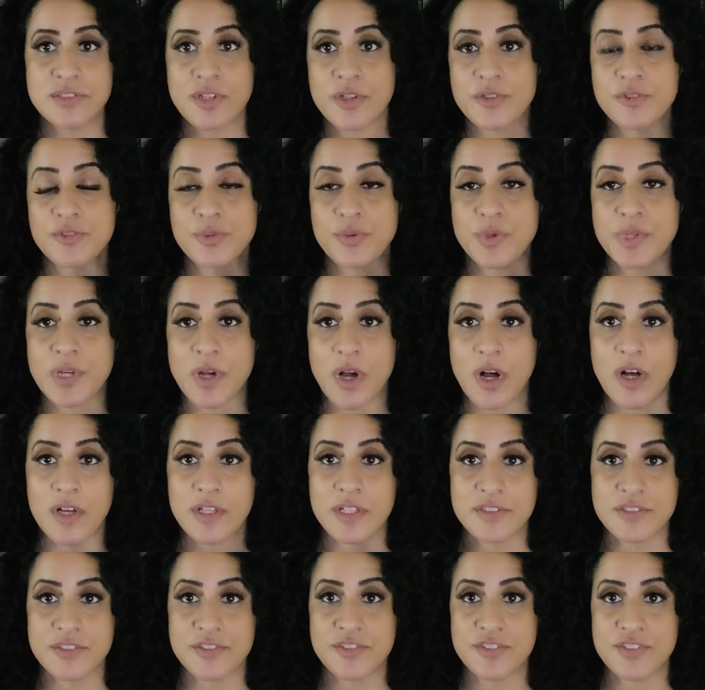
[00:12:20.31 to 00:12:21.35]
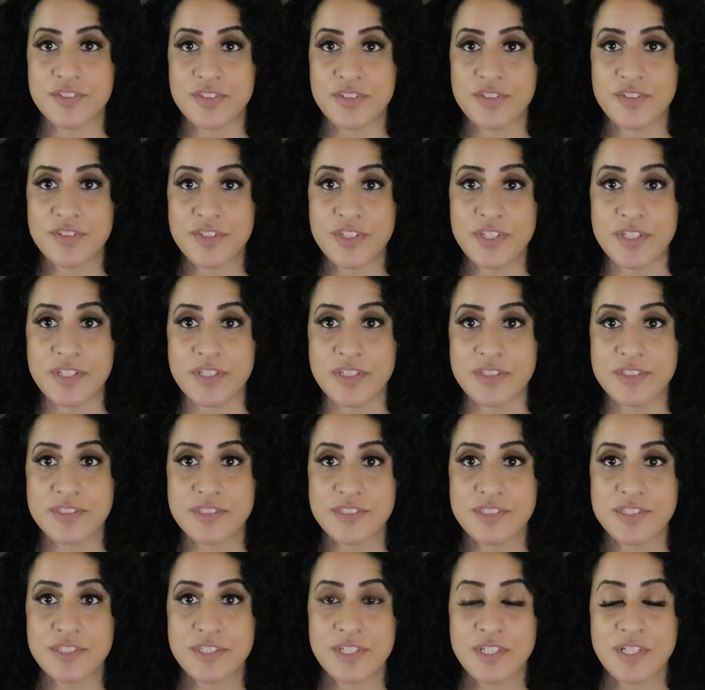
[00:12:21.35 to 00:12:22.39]
start doing odd
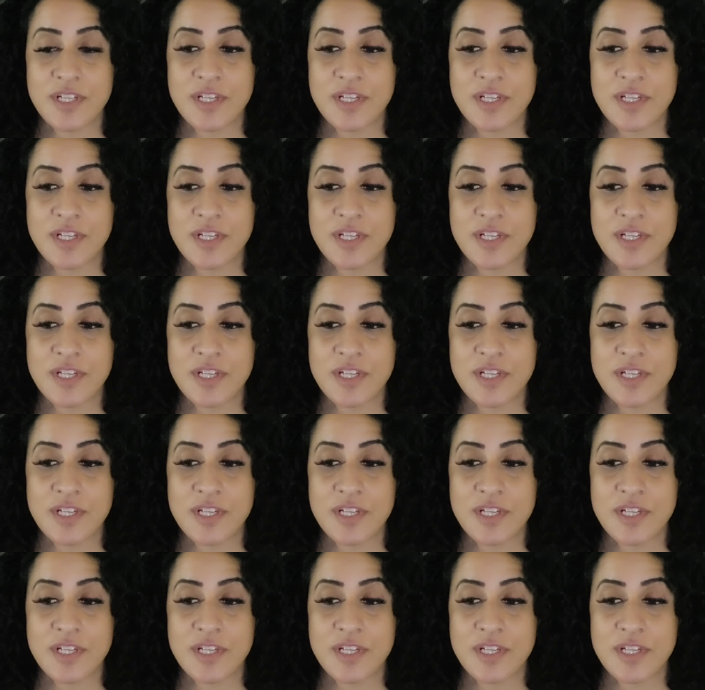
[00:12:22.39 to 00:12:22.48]
things.